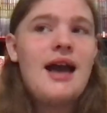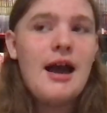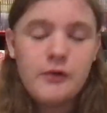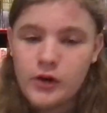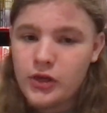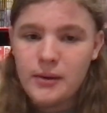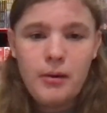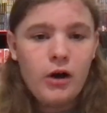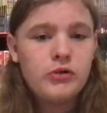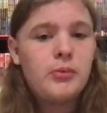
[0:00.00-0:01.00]
Everything
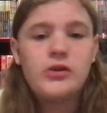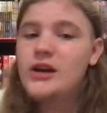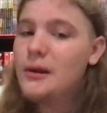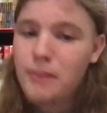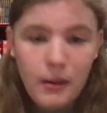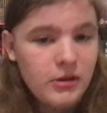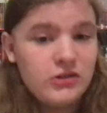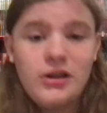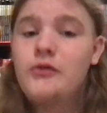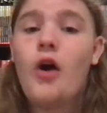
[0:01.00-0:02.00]
possible. The unpublished
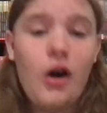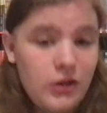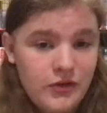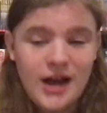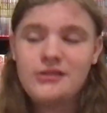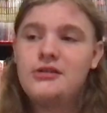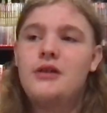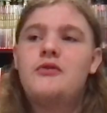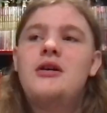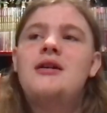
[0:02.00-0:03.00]
stuff. All of that stuff.